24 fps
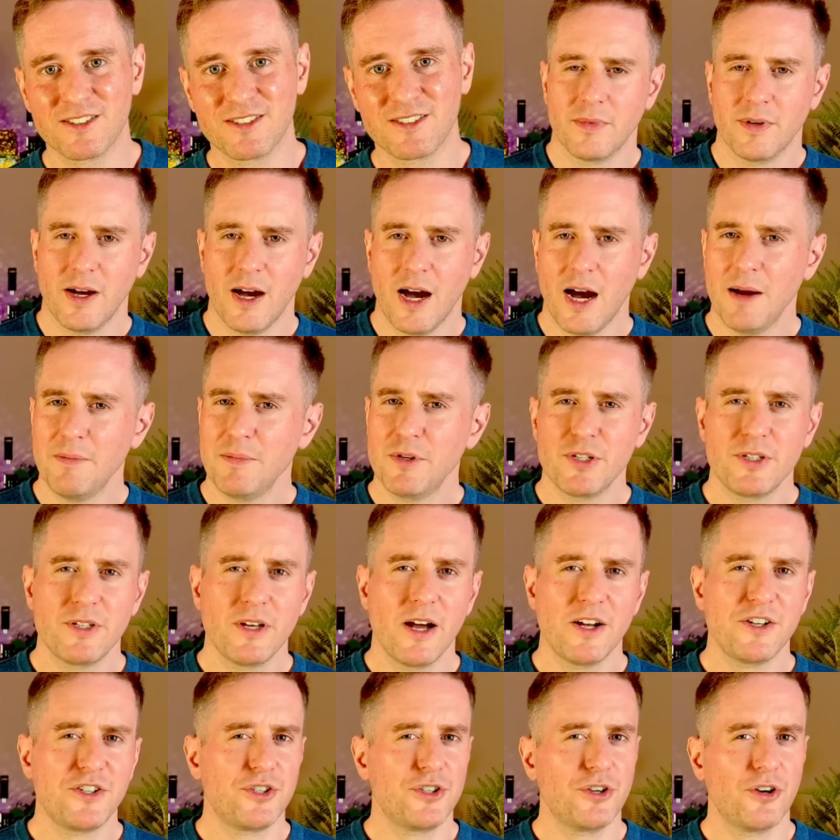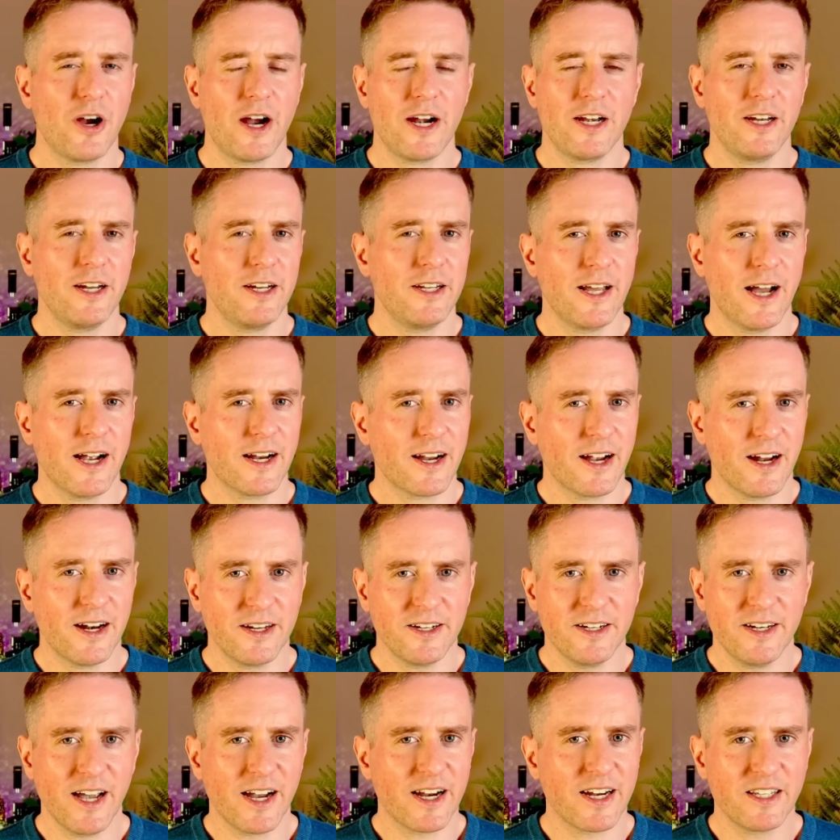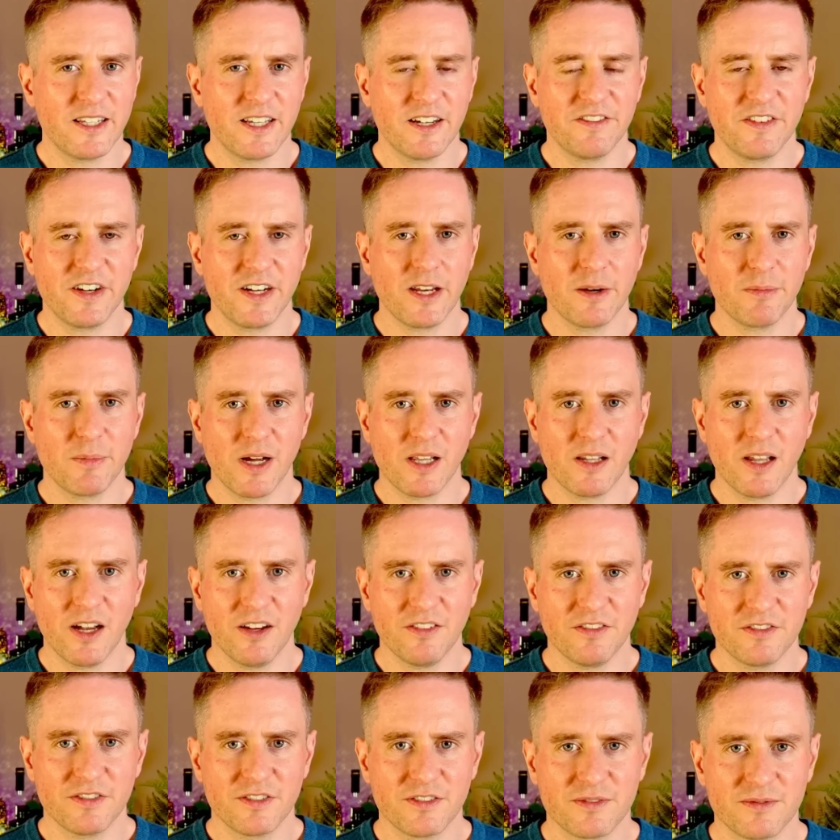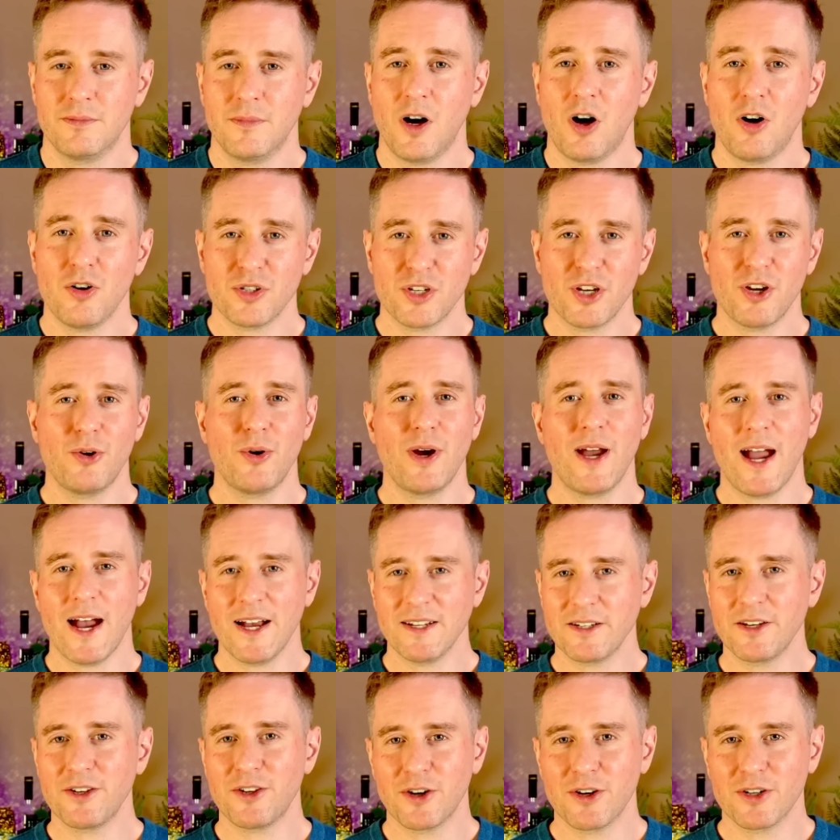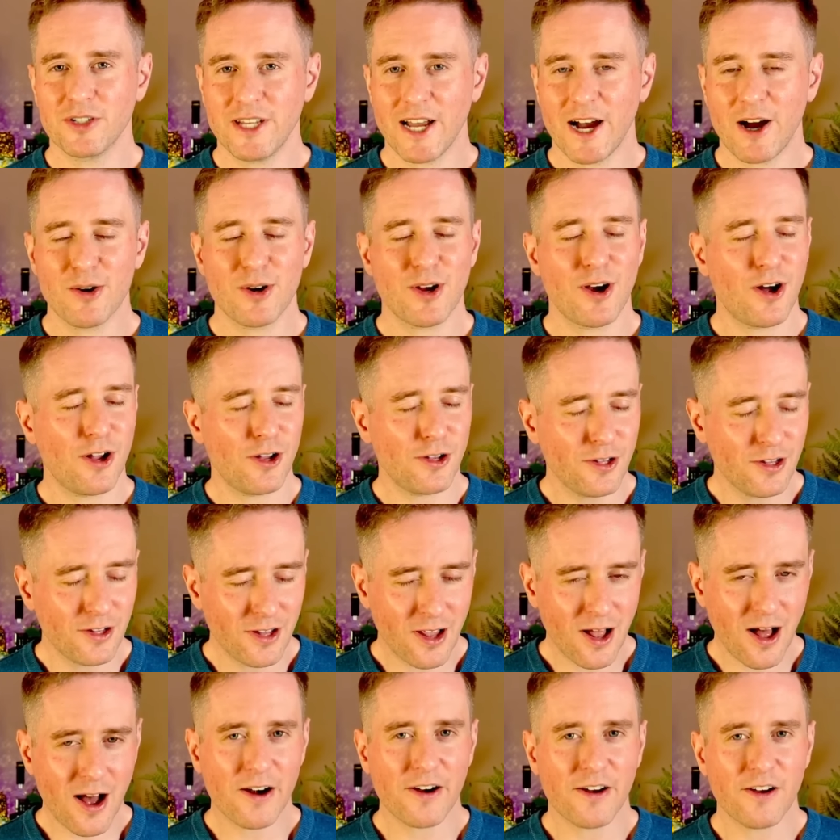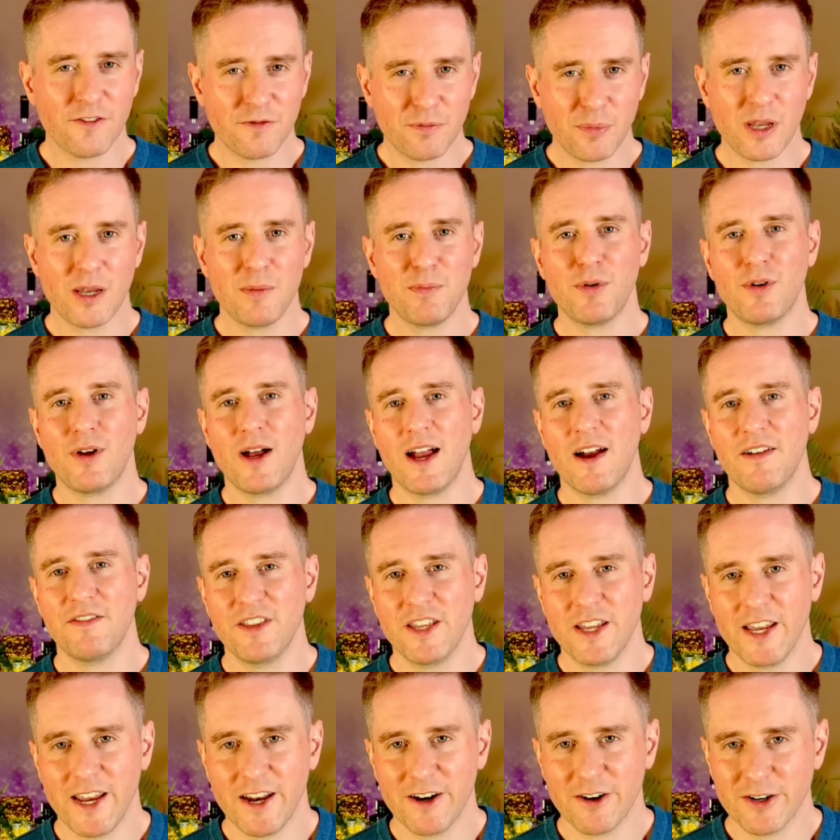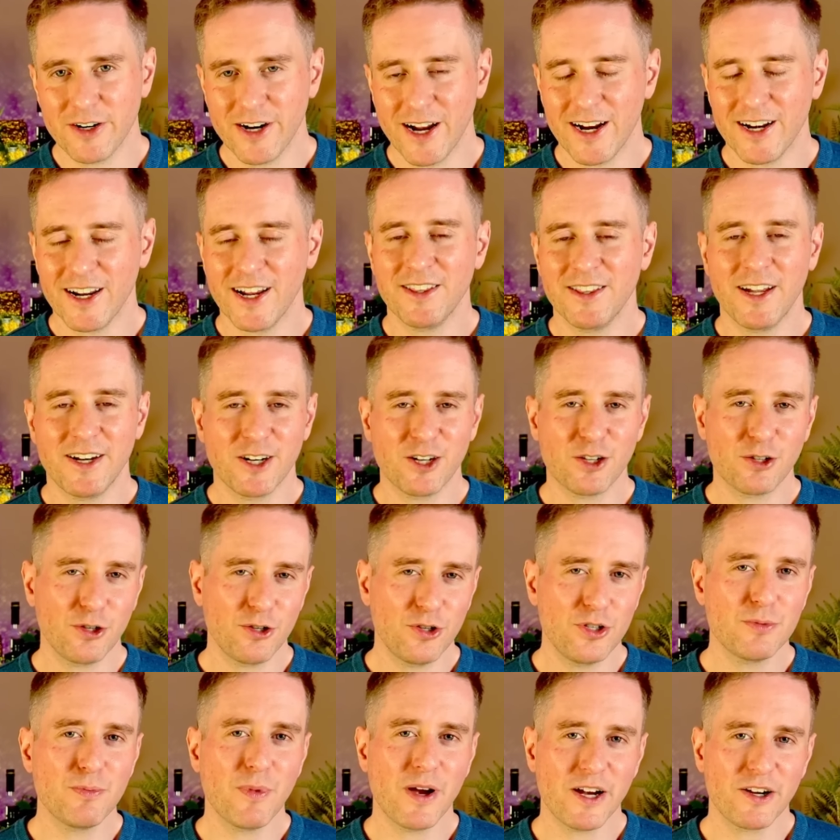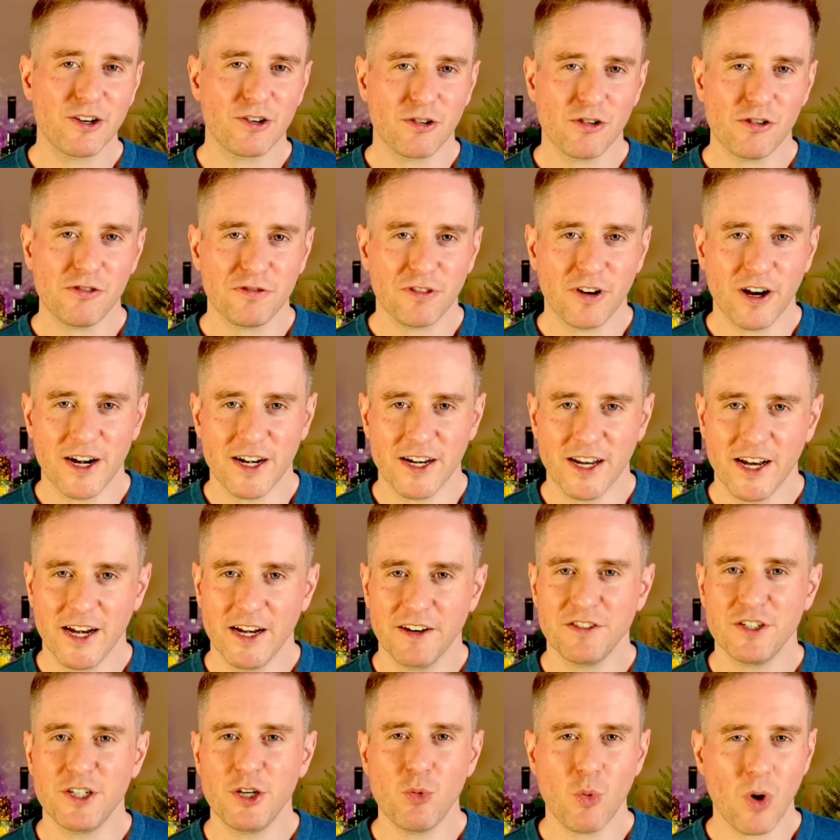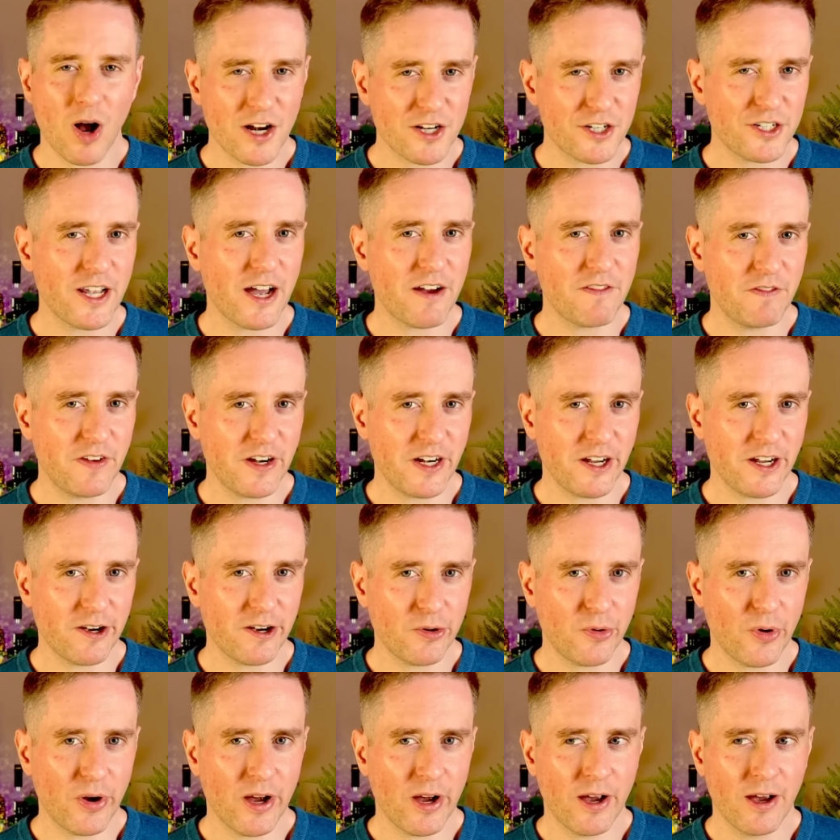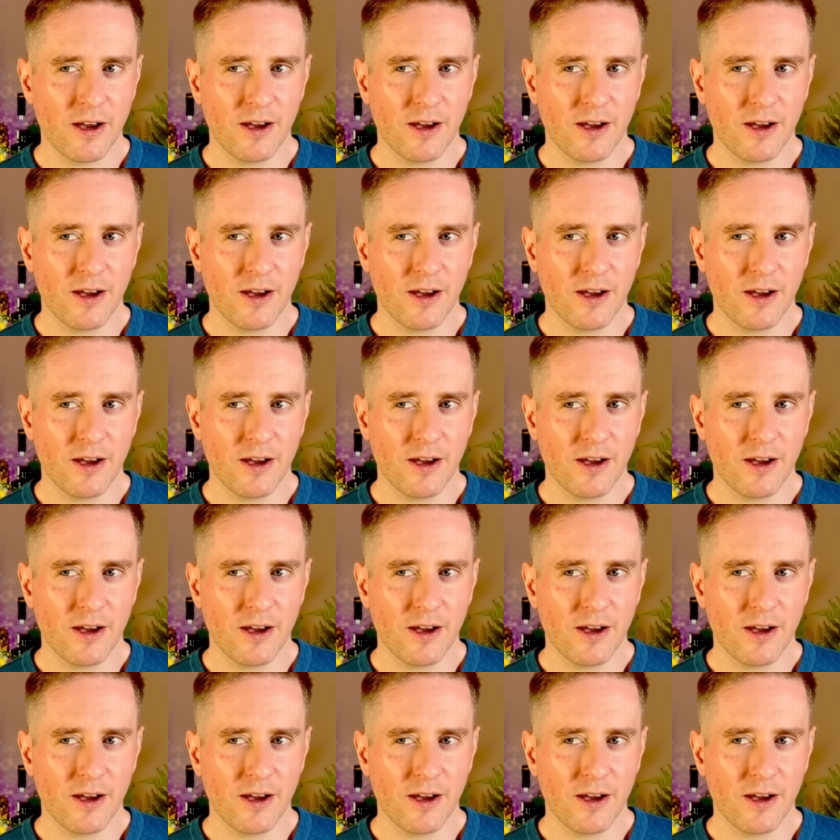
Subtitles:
I'm just not sure I need that kind of negativity in my life. Also, as it turns out, a lot of people have the internet, and that includes my girlfriend. And if she watched that video,